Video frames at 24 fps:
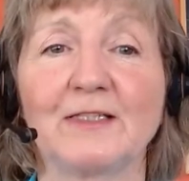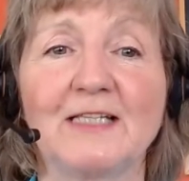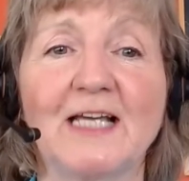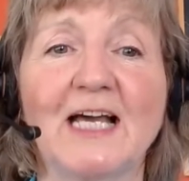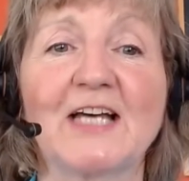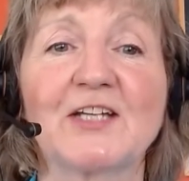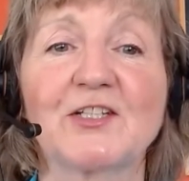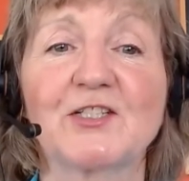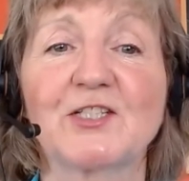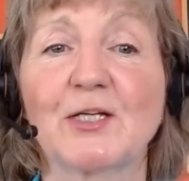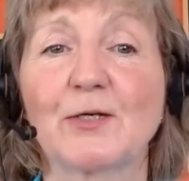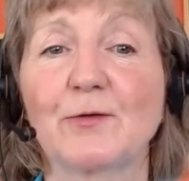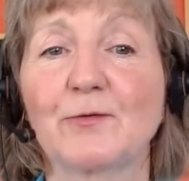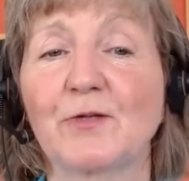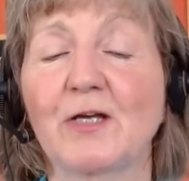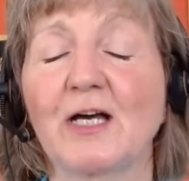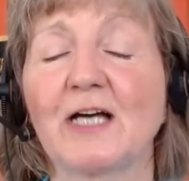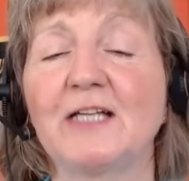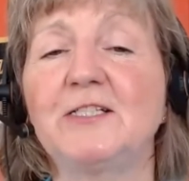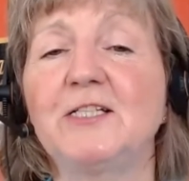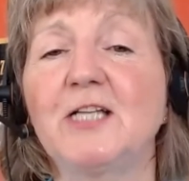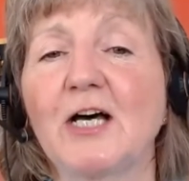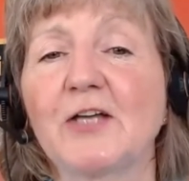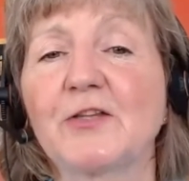yeah, so
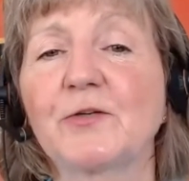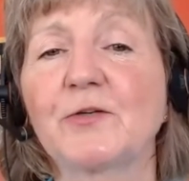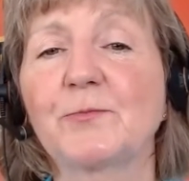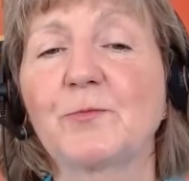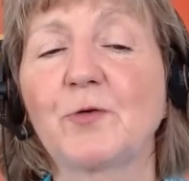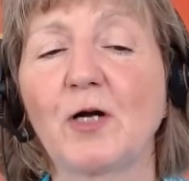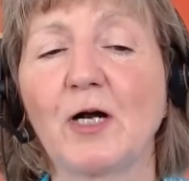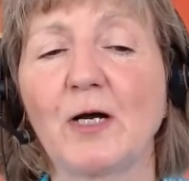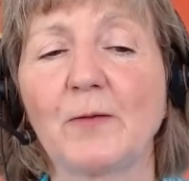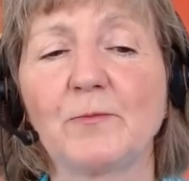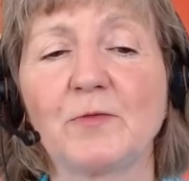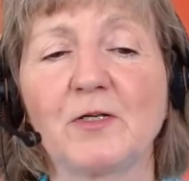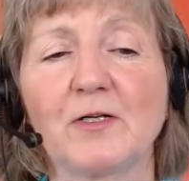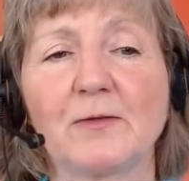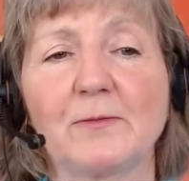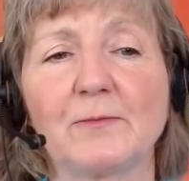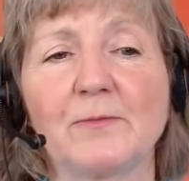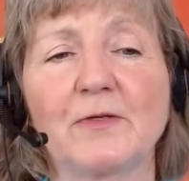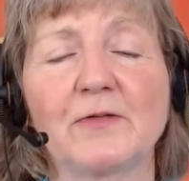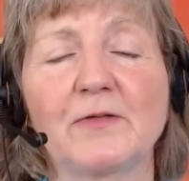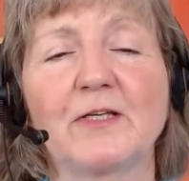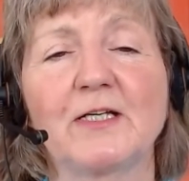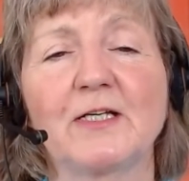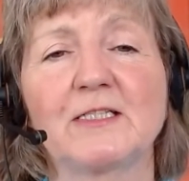another
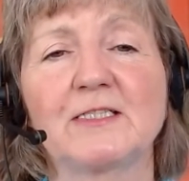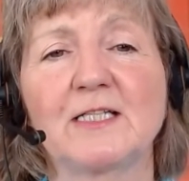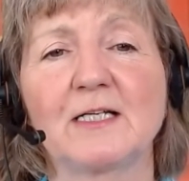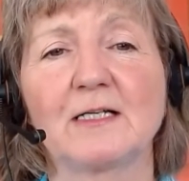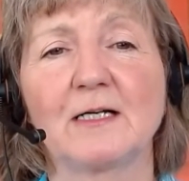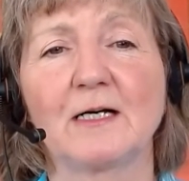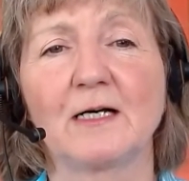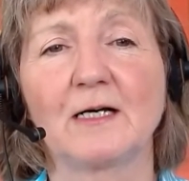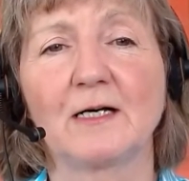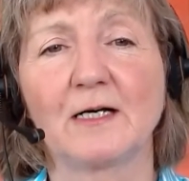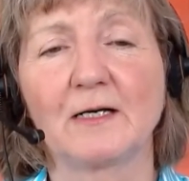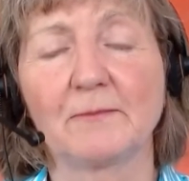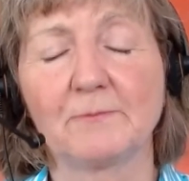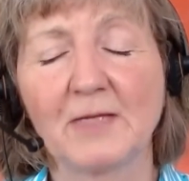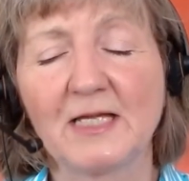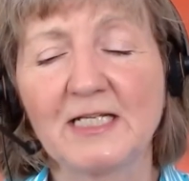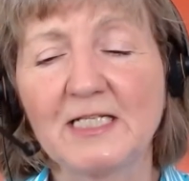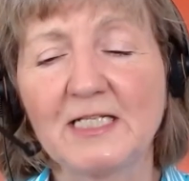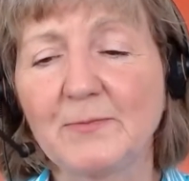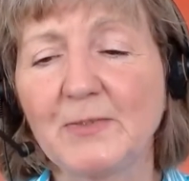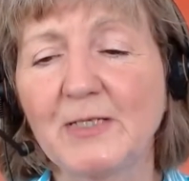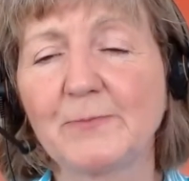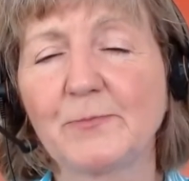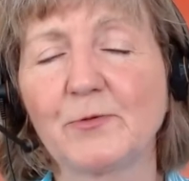problem that uh,
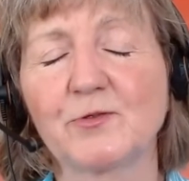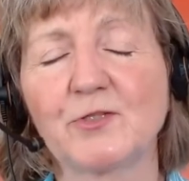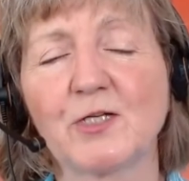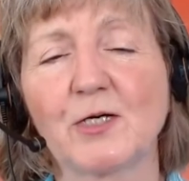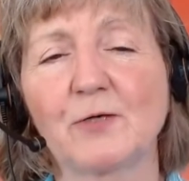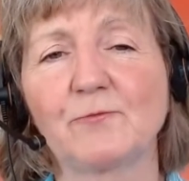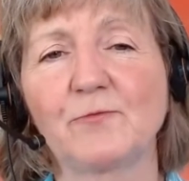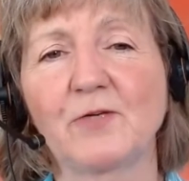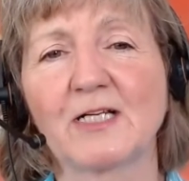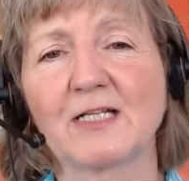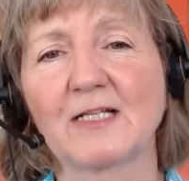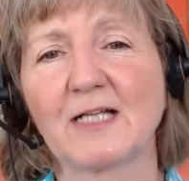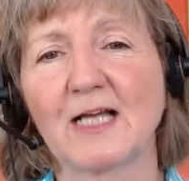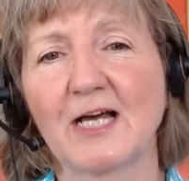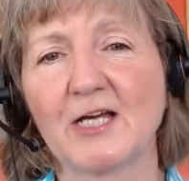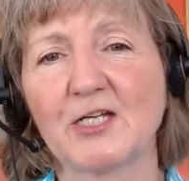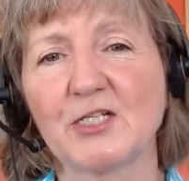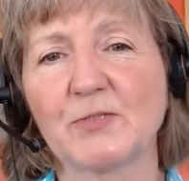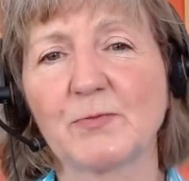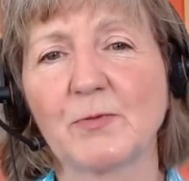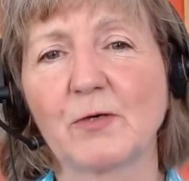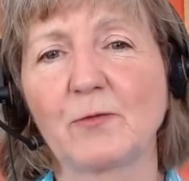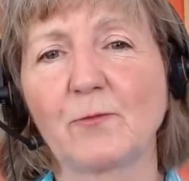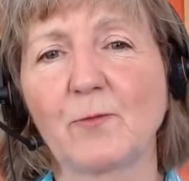many people don't
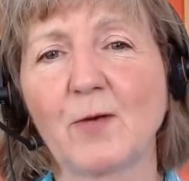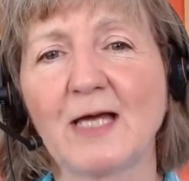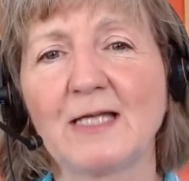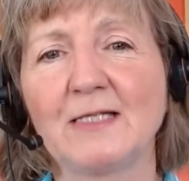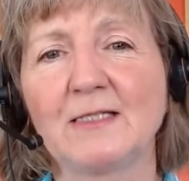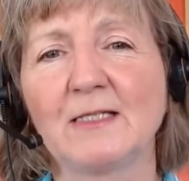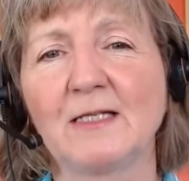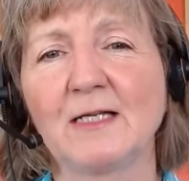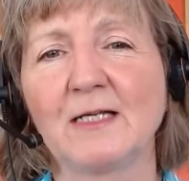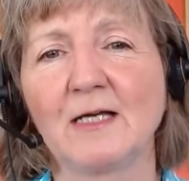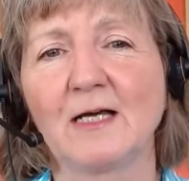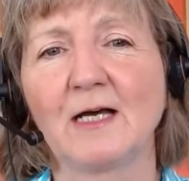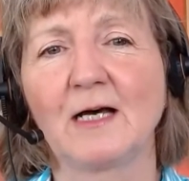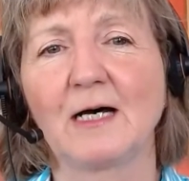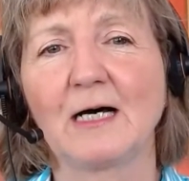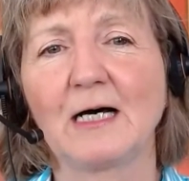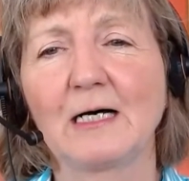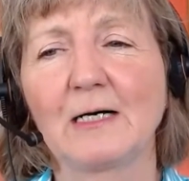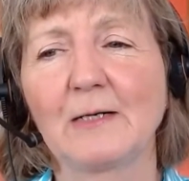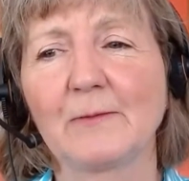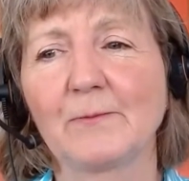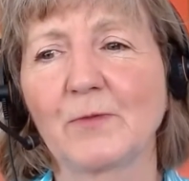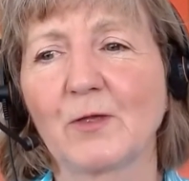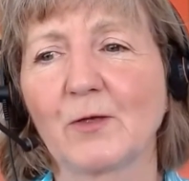realize, but when
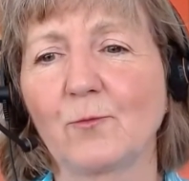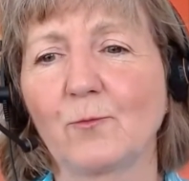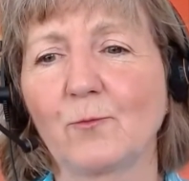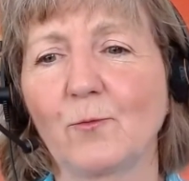um,